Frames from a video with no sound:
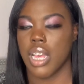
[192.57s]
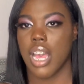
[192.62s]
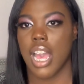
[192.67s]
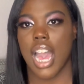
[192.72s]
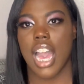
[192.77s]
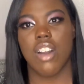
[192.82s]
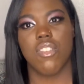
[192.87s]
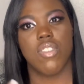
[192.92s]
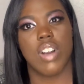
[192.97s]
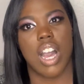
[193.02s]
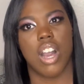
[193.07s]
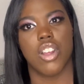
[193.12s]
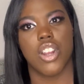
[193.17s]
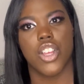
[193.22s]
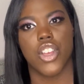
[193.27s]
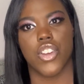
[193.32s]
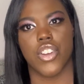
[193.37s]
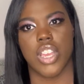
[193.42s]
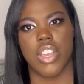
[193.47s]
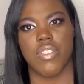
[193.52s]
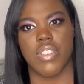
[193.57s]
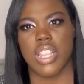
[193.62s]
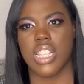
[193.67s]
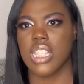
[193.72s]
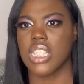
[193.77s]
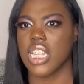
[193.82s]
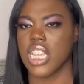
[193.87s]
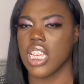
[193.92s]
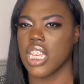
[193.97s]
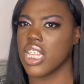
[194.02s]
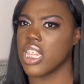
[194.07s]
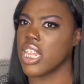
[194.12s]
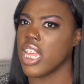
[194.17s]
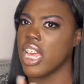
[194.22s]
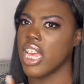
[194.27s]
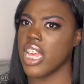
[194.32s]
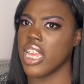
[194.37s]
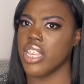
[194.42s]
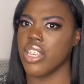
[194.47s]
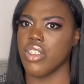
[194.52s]
I filed a grievance thinking
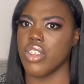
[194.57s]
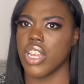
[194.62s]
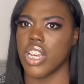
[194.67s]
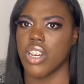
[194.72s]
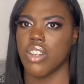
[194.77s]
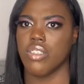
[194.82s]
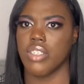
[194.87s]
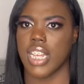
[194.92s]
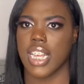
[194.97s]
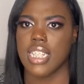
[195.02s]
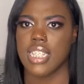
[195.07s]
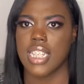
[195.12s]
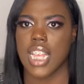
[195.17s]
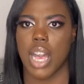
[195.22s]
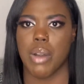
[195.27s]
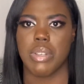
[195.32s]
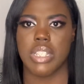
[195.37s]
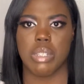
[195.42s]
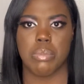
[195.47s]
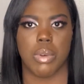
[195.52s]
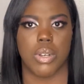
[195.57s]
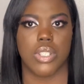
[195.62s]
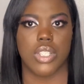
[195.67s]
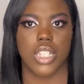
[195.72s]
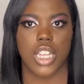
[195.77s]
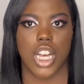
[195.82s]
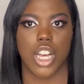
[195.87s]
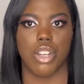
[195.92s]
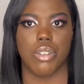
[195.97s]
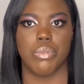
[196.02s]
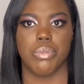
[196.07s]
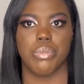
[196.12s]
that, that's how it's supposed to go.